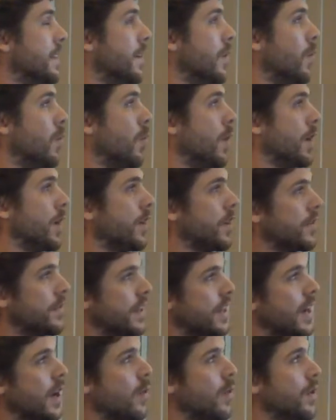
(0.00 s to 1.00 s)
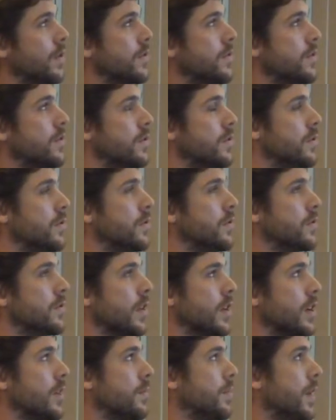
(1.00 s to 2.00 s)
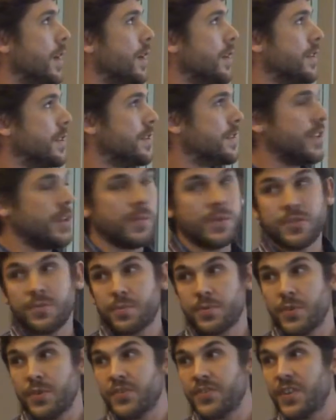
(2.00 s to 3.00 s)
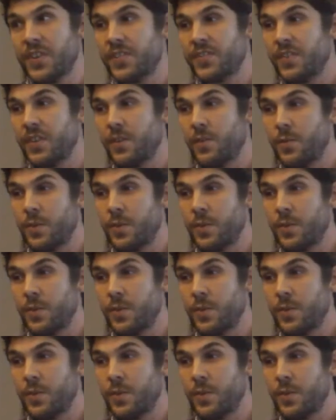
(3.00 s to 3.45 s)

One other thing I want to talk about is image processing,